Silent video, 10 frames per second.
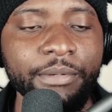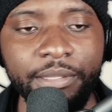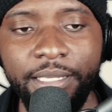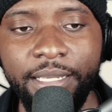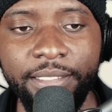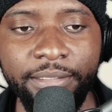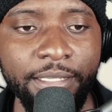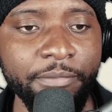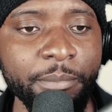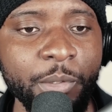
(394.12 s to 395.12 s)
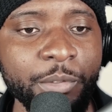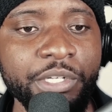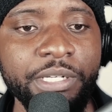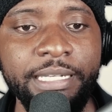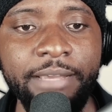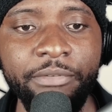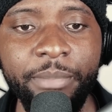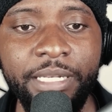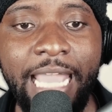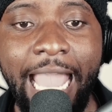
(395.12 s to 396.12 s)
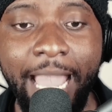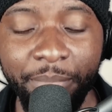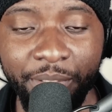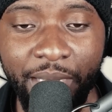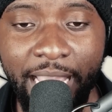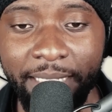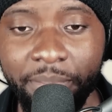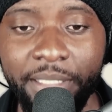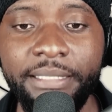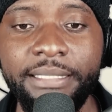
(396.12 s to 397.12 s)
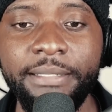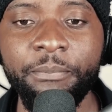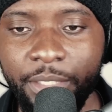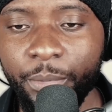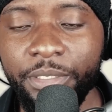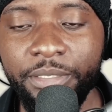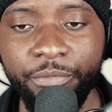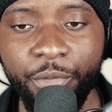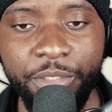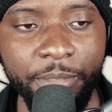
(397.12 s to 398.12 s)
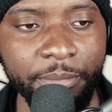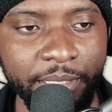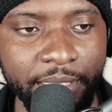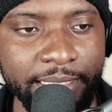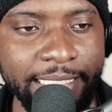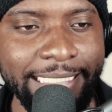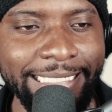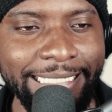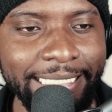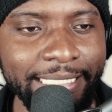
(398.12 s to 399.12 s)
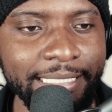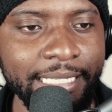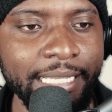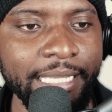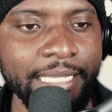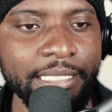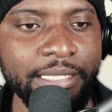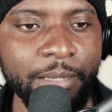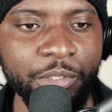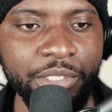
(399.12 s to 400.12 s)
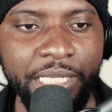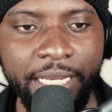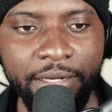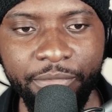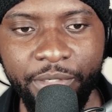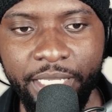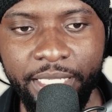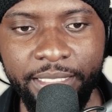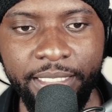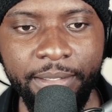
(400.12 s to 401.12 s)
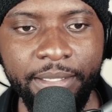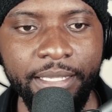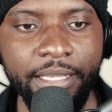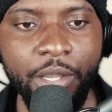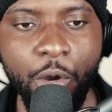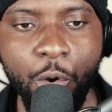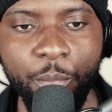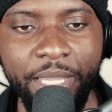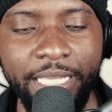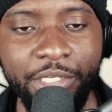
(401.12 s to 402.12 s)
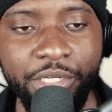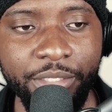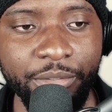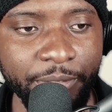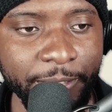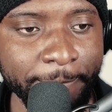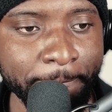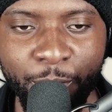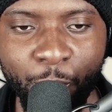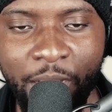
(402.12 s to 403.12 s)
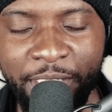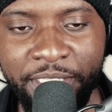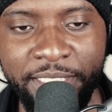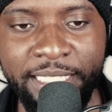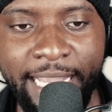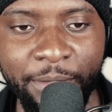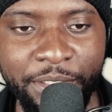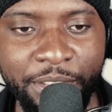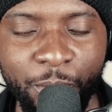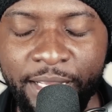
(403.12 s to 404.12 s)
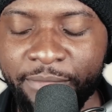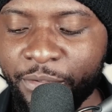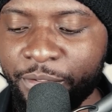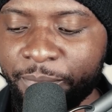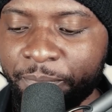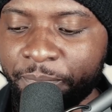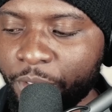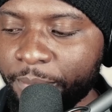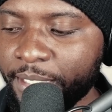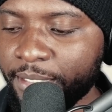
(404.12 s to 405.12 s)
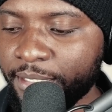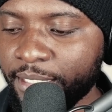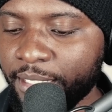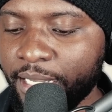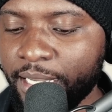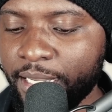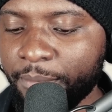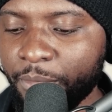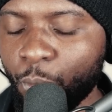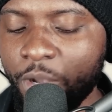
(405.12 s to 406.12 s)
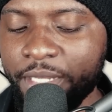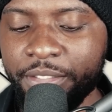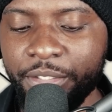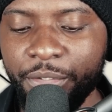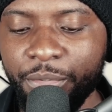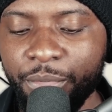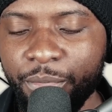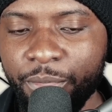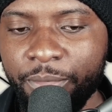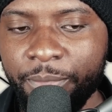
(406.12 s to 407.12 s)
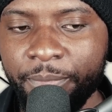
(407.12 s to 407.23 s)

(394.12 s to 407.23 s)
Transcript: With the love emoji, never been happier at peace. He wouldn't divorce me because he needed someone to care for his home and children. Watch this language. Whenever women um, want to